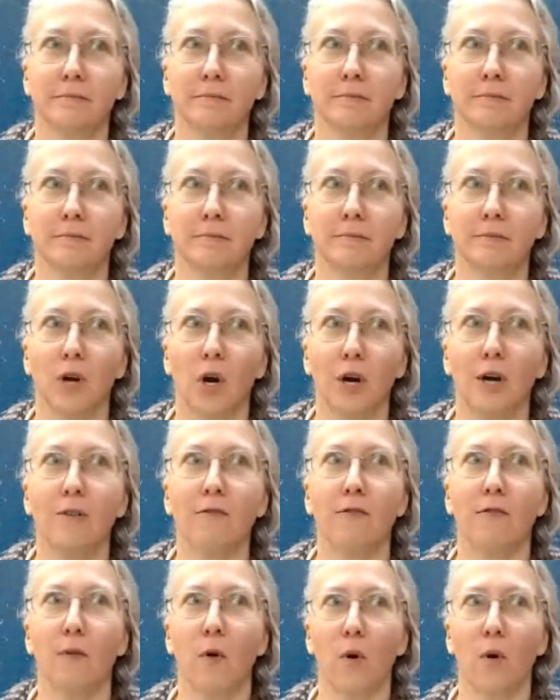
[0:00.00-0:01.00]
art
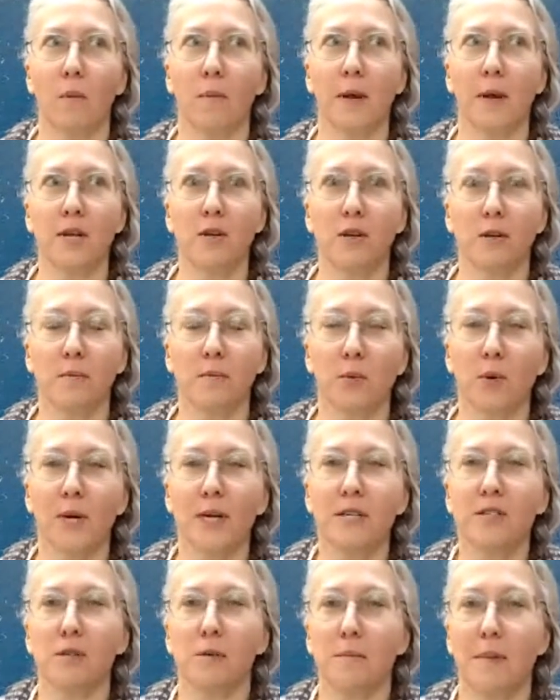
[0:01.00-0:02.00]
form, and you can bring so
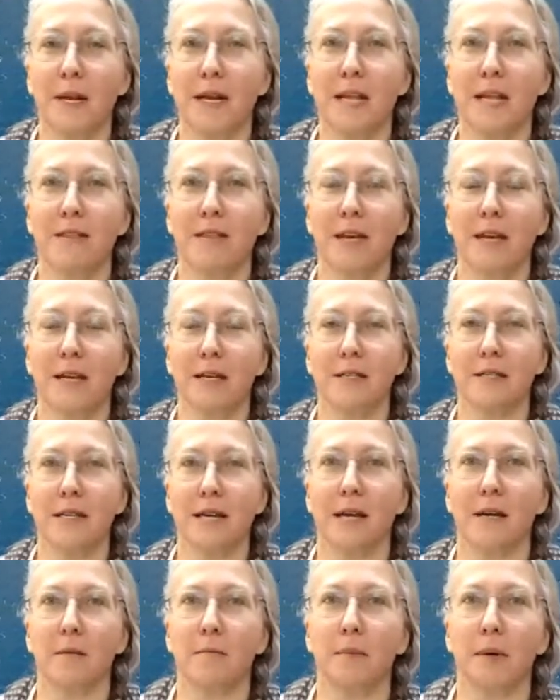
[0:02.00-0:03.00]
many things in, but
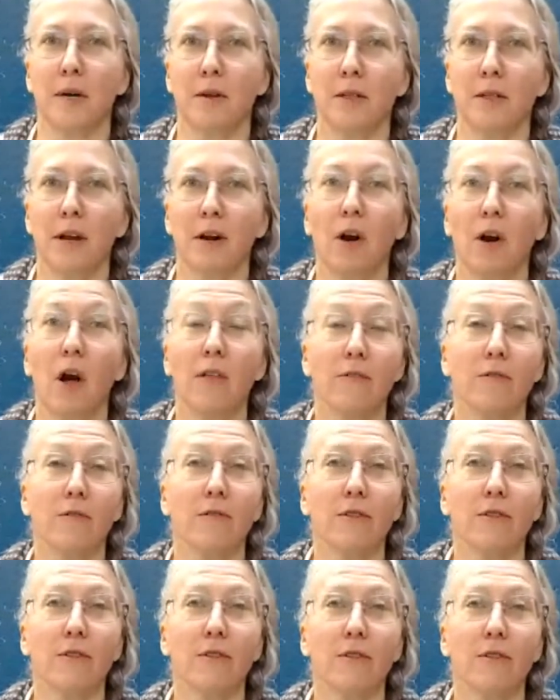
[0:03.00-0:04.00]
are there other things? You
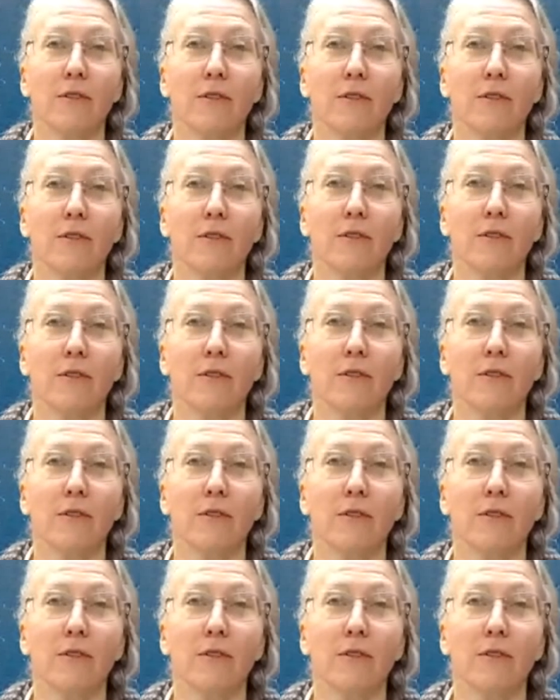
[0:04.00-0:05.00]
said you've done
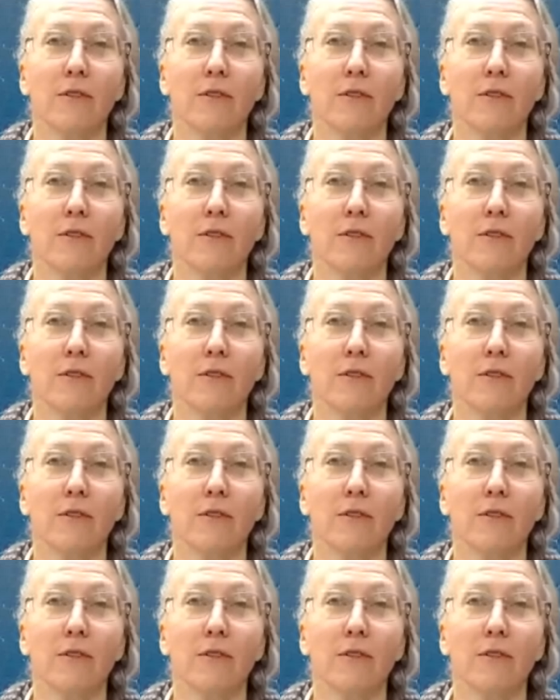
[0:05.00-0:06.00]
knitting. Are there
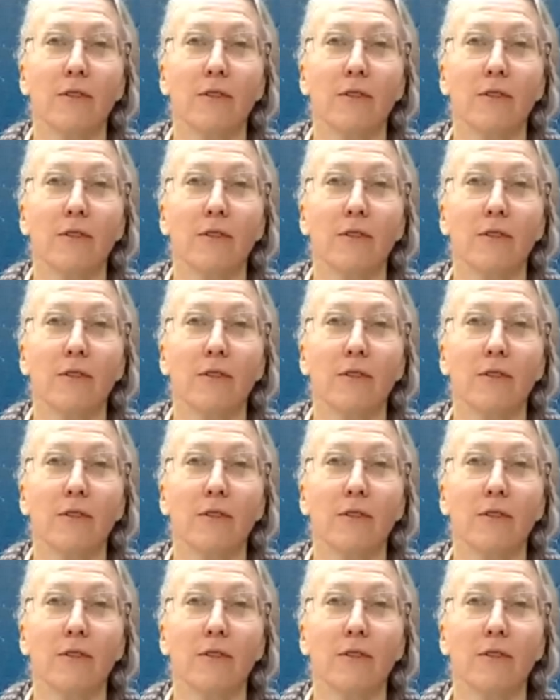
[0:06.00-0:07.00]
other things
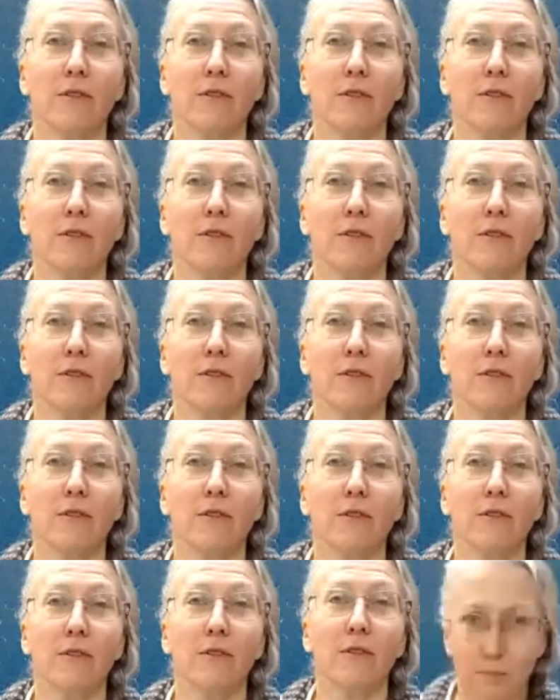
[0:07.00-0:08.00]
outside of
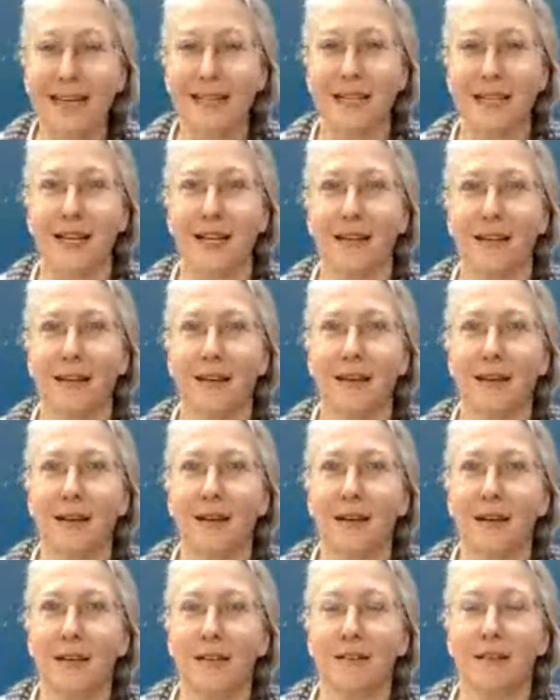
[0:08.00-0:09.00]
painting
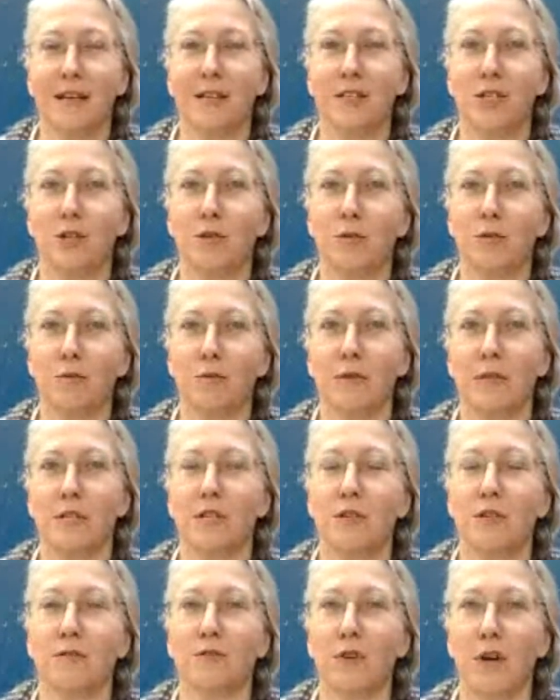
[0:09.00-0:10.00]
that you
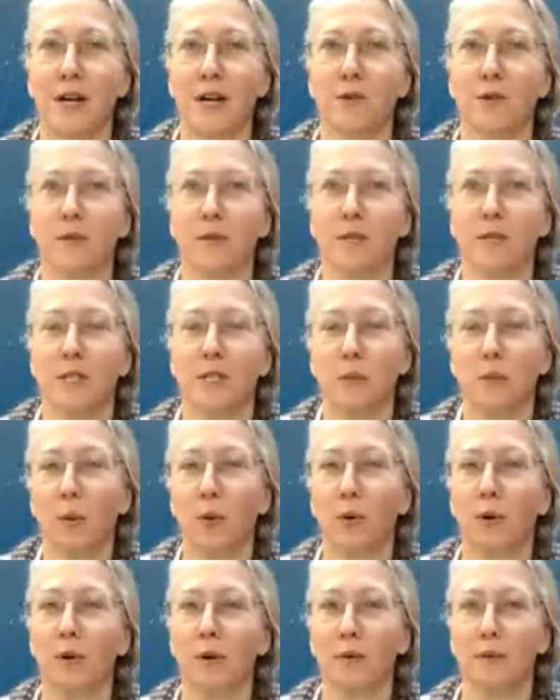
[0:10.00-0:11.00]
tried to explore,
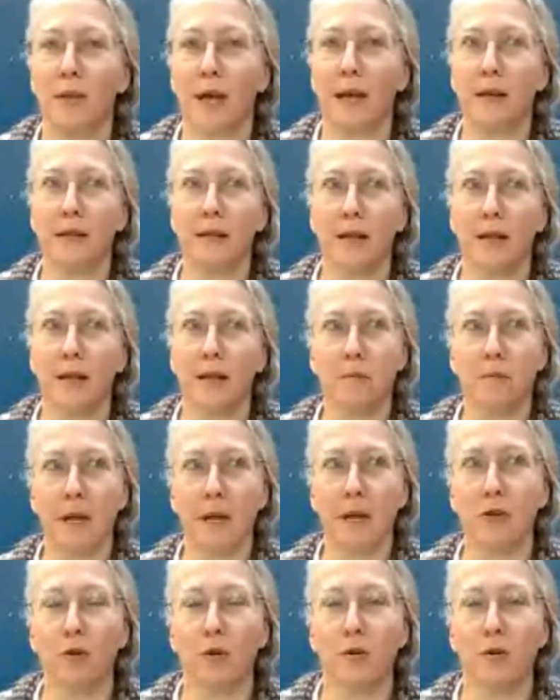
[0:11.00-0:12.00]
or that
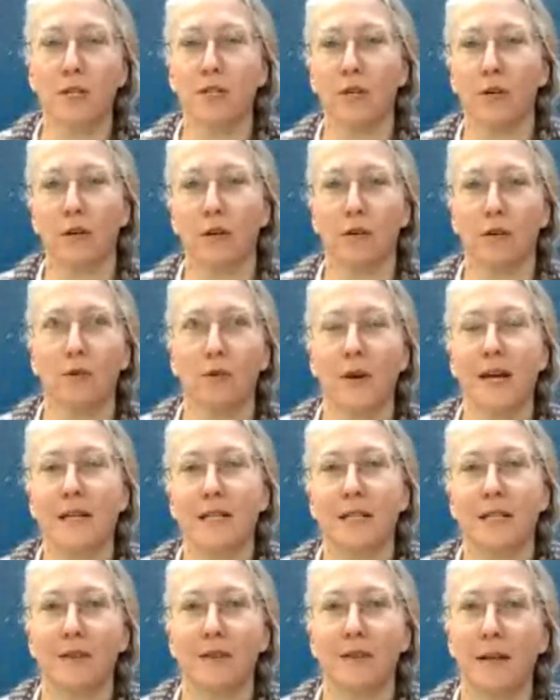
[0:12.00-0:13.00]
increase your creativity?